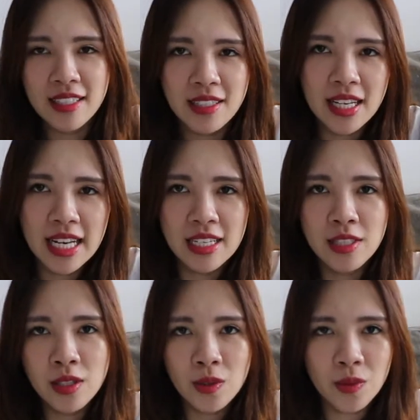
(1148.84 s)
Okay,
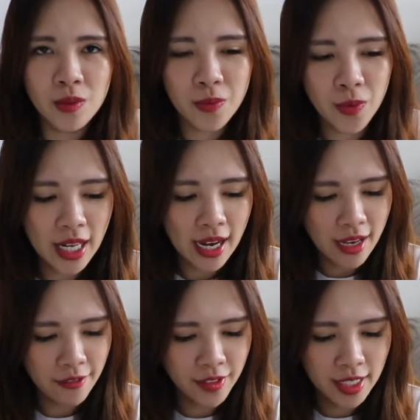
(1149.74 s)
so what I
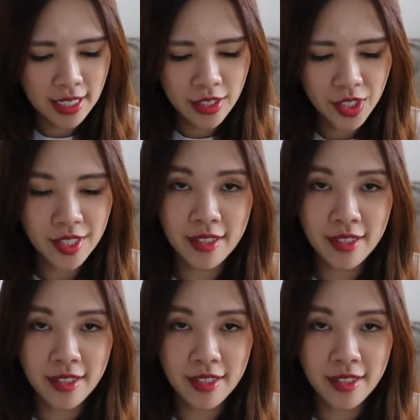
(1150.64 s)
have done just